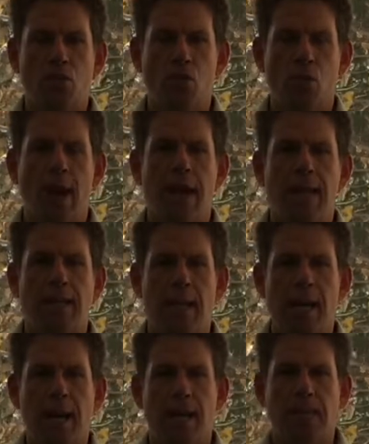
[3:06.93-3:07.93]
dry
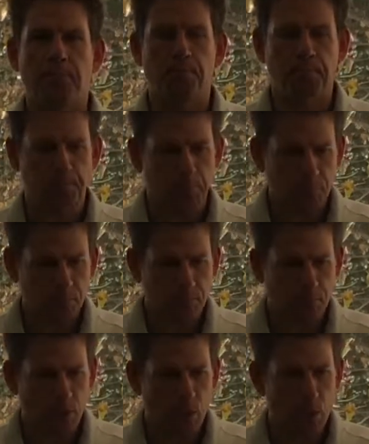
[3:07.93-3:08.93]
lie.
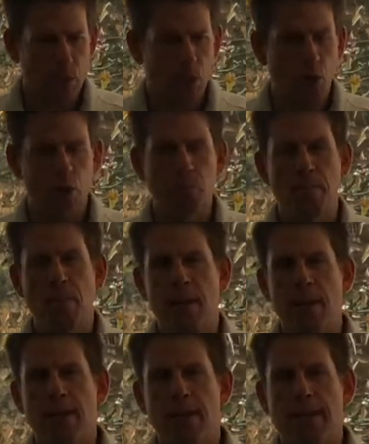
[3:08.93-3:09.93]
So
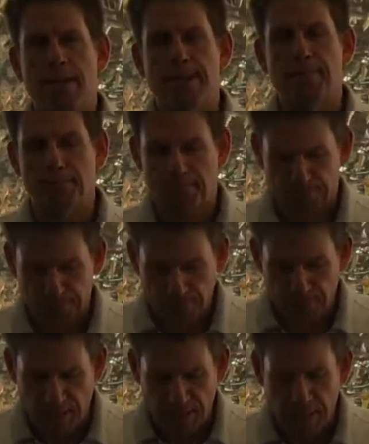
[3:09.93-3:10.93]

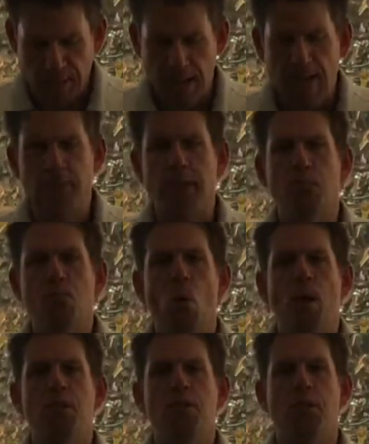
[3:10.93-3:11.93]
if you have any
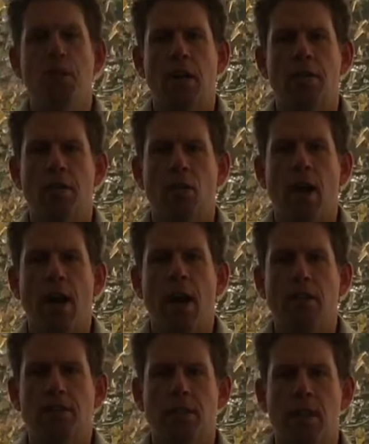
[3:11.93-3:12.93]
moisture on the
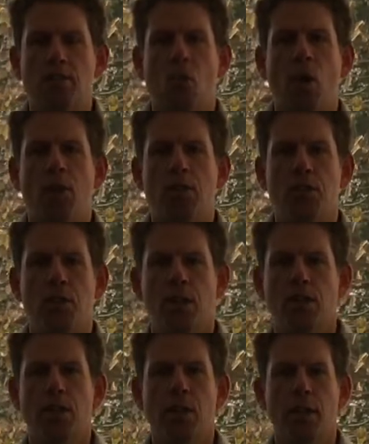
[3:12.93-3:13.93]
grass, that
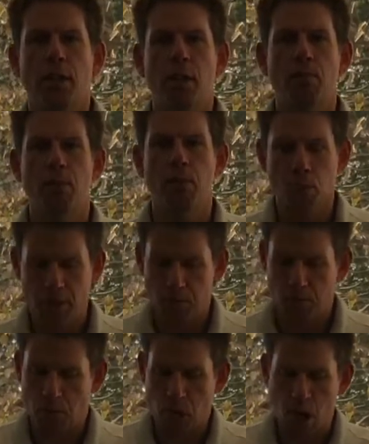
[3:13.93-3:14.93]
moisture is going to get between
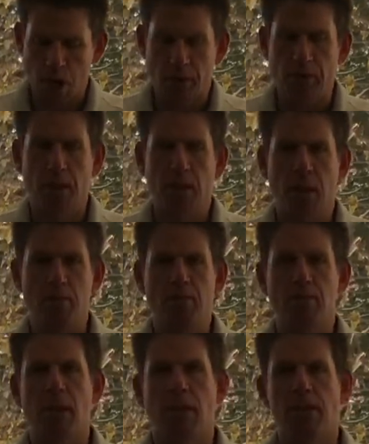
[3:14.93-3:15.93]
the ball and the
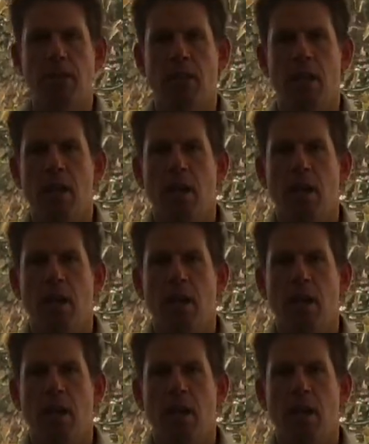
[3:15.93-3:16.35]
club face.